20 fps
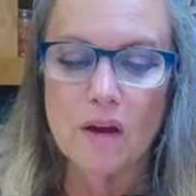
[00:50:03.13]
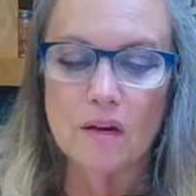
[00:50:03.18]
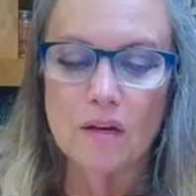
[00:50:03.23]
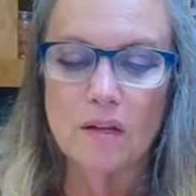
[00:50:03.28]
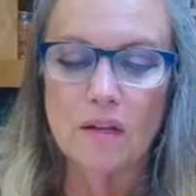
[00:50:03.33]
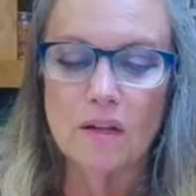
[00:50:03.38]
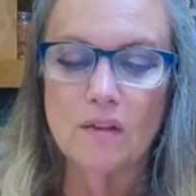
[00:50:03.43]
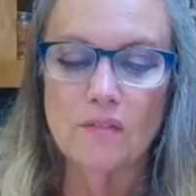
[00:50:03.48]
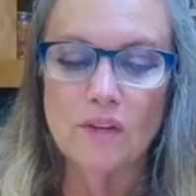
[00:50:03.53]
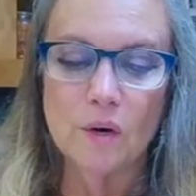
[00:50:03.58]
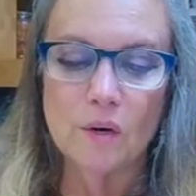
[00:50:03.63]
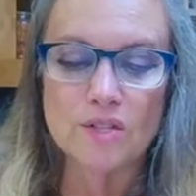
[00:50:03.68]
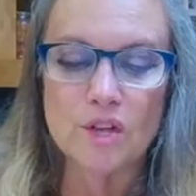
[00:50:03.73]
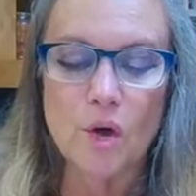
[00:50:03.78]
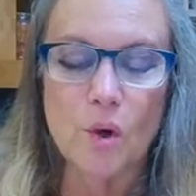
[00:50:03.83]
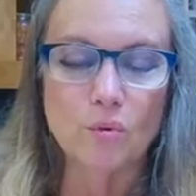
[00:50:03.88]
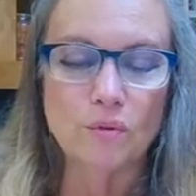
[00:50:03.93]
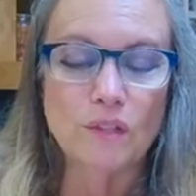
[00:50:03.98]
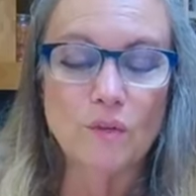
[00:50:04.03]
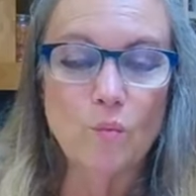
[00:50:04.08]
there is
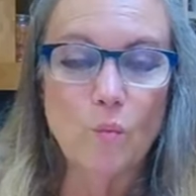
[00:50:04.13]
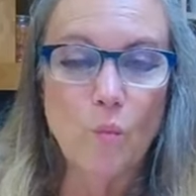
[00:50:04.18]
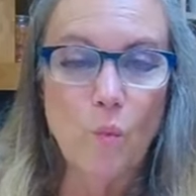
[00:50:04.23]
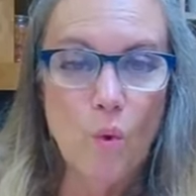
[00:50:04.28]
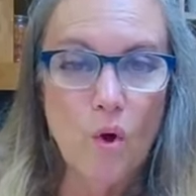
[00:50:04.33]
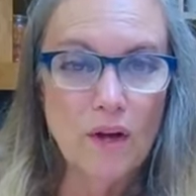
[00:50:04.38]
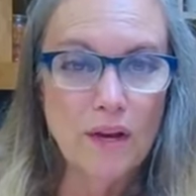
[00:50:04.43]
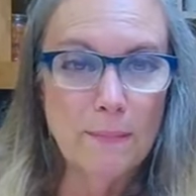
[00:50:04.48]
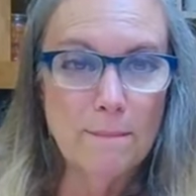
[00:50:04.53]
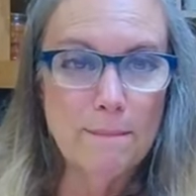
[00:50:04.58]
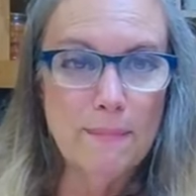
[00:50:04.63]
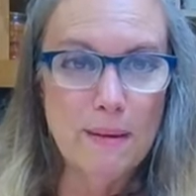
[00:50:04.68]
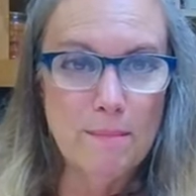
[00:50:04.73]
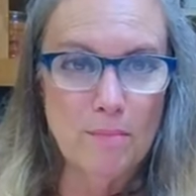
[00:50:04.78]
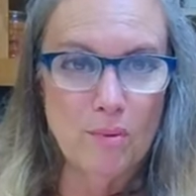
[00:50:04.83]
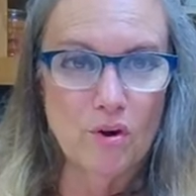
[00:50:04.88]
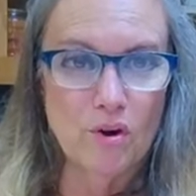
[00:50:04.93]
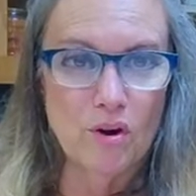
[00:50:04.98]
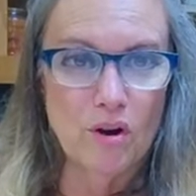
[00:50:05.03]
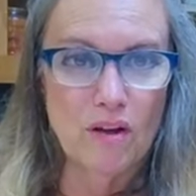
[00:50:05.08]
only one
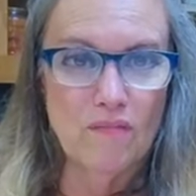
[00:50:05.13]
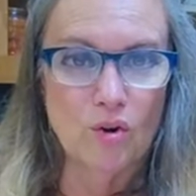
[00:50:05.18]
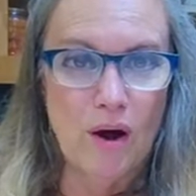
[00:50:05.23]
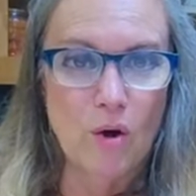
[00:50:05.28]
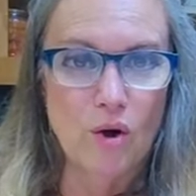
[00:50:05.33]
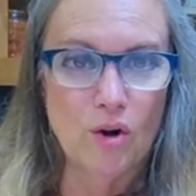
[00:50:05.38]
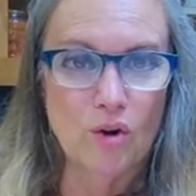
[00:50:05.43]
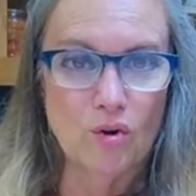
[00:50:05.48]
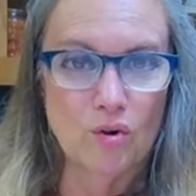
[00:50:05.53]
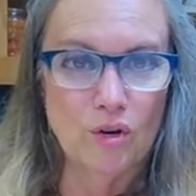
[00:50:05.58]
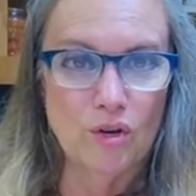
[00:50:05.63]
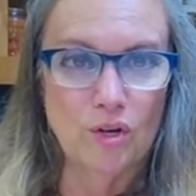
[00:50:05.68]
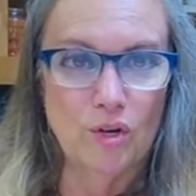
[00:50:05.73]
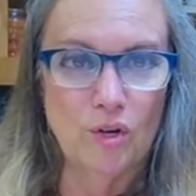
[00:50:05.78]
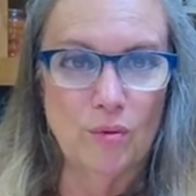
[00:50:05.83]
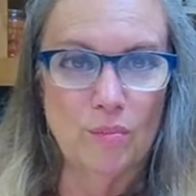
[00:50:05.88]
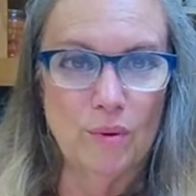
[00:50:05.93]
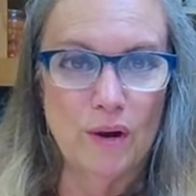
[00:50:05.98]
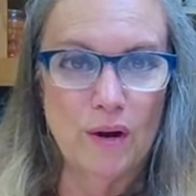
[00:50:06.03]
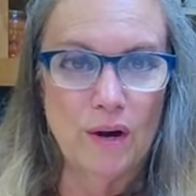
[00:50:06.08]
member of our
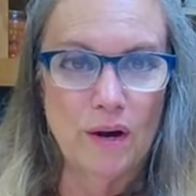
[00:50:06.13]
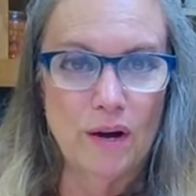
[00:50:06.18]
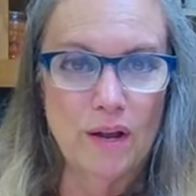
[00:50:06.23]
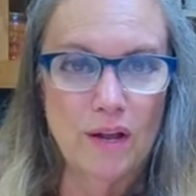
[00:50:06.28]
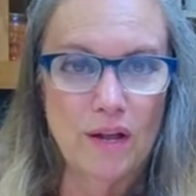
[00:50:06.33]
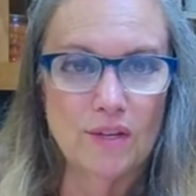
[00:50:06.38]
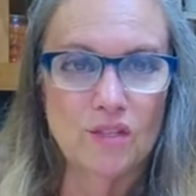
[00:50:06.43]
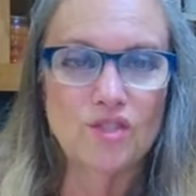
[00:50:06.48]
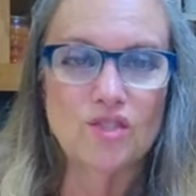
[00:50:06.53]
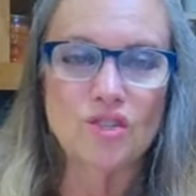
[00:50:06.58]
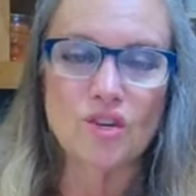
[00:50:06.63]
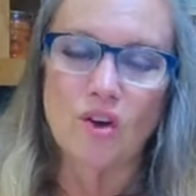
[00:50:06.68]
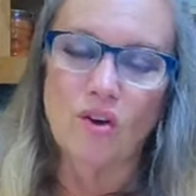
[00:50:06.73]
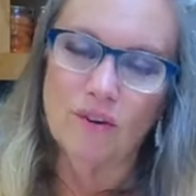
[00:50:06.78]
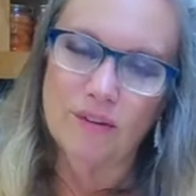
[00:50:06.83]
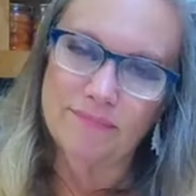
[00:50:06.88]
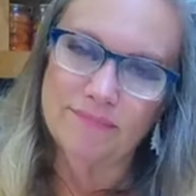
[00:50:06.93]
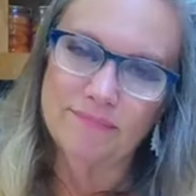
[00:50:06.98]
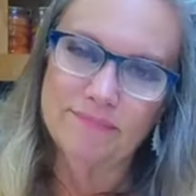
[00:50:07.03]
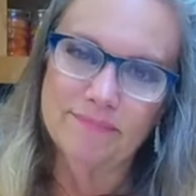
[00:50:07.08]
group,
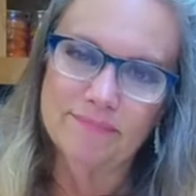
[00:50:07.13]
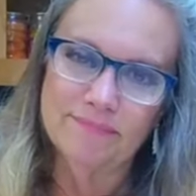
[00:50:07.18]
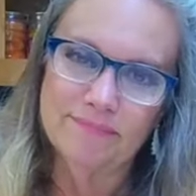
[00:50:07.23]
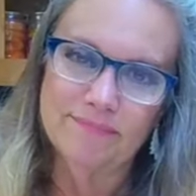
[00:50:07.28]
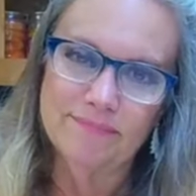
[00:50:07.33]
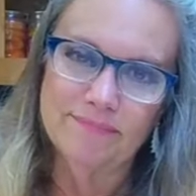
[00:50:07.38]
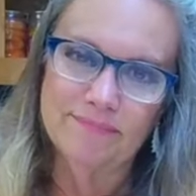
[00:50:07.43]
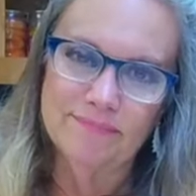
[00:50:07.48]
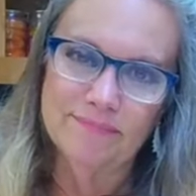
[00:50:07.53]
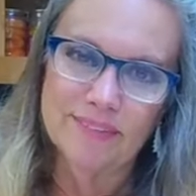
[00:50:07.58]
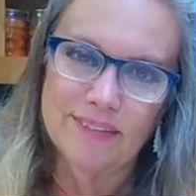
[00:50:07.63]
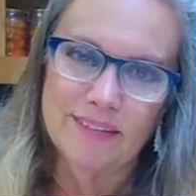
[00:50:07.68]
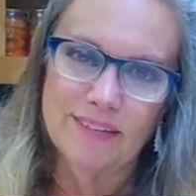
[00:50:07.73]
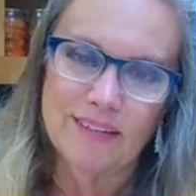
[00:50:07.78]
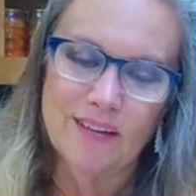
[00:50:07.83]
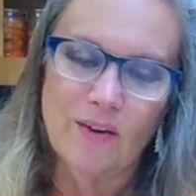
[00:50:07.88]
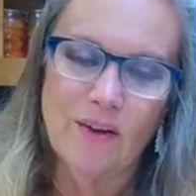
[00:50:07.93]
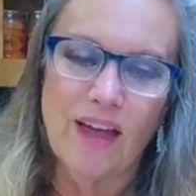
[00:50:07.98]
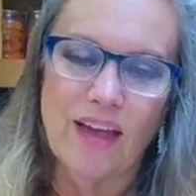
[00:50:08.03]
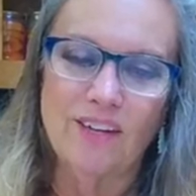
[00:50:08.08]
John.
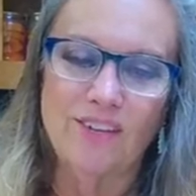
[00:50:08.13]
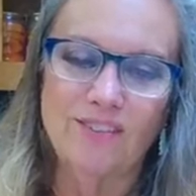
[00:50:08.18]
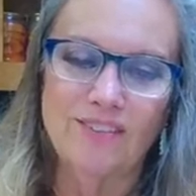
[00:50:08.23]
Okay.